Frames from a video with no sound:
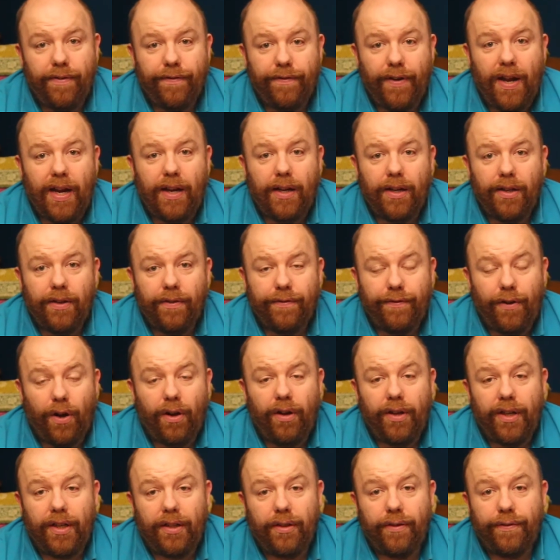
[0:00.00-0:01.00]

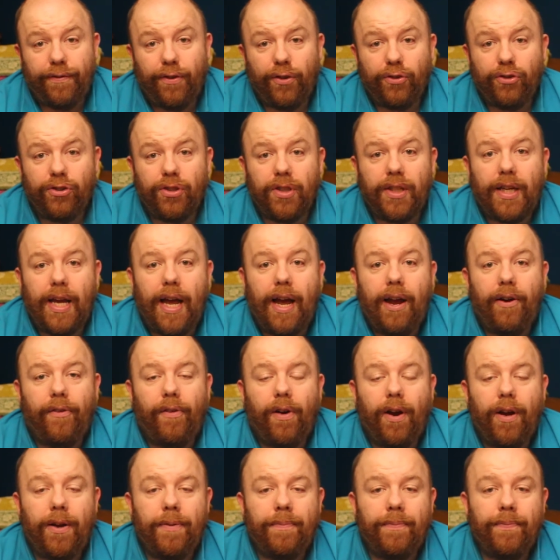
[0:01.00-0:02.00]
find a foster
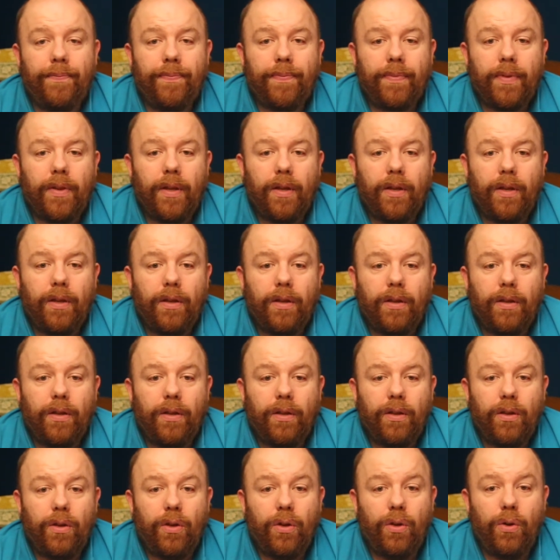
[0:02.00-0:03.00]
carer
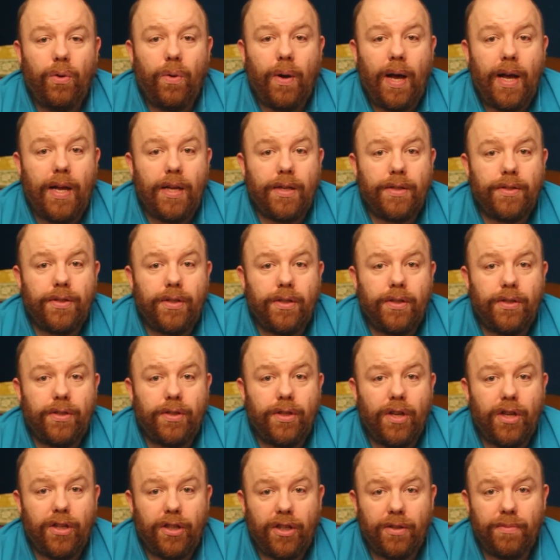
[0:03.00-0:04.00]
who has the
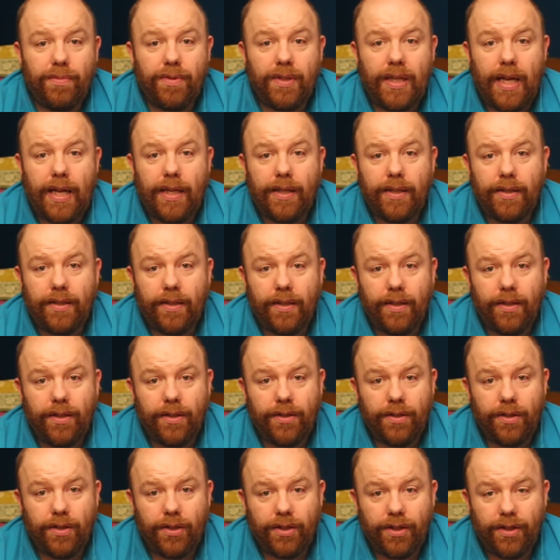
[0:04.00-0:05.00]

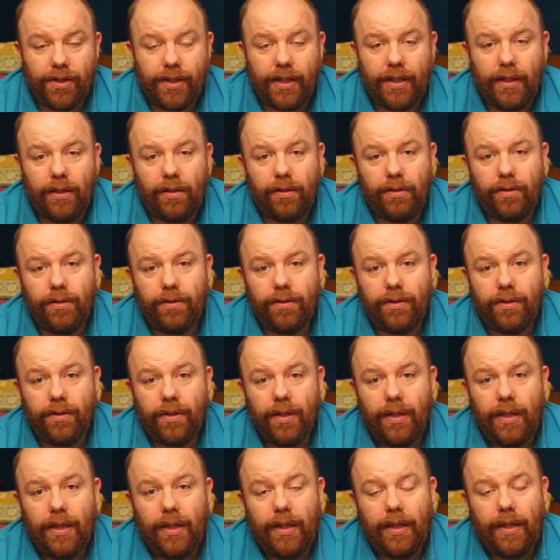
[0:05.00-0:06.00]
circumstances, the skills,
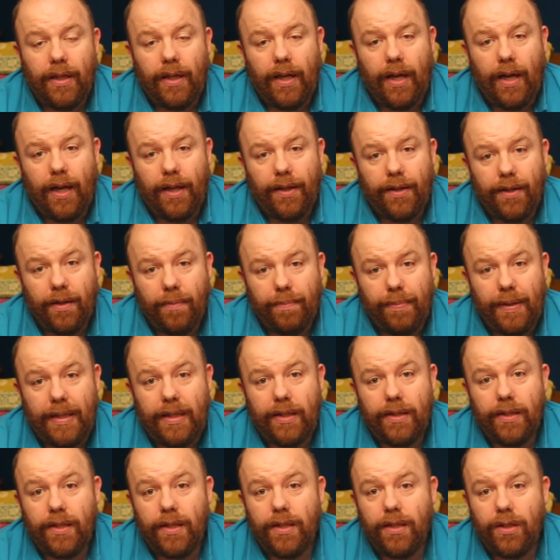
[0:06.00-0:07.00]
the
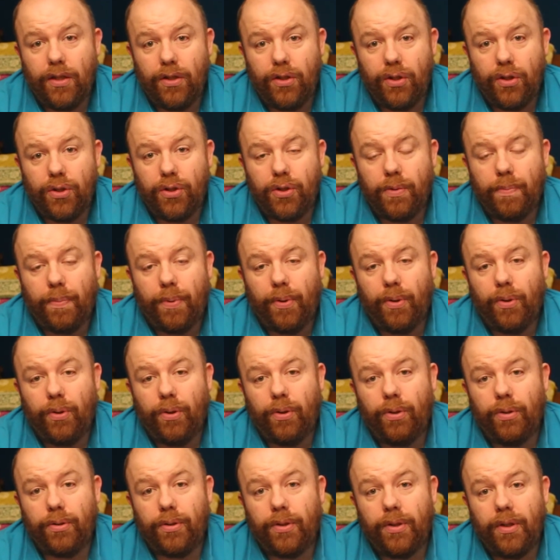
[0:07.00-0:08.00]
abilities and the
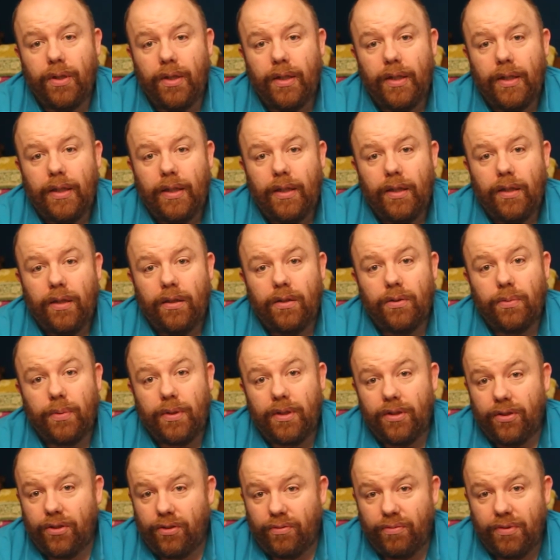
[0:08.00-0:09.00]
support as
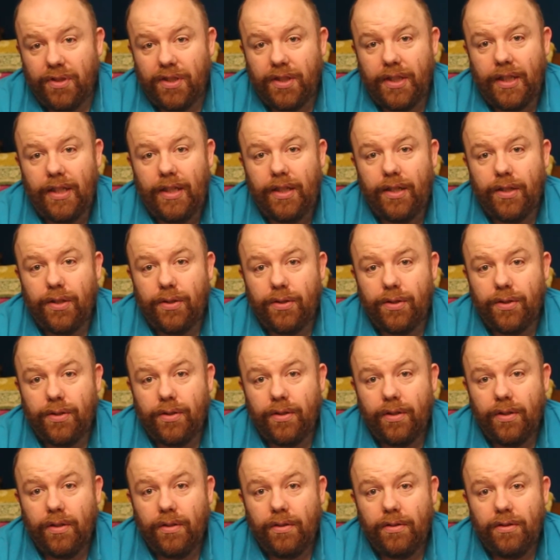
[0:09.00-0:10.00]
well as the resilience
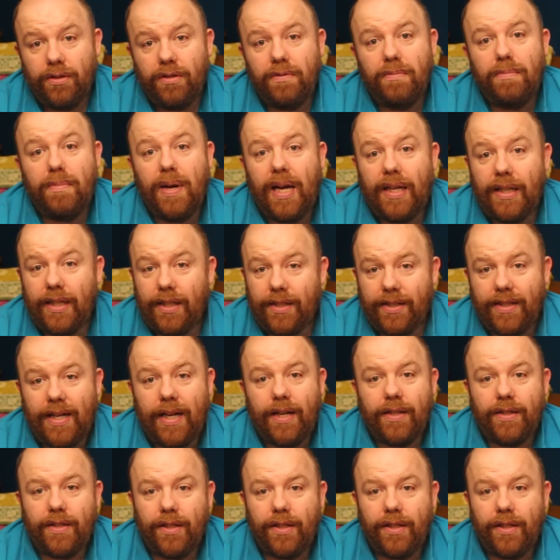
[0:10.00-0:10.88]
to manage that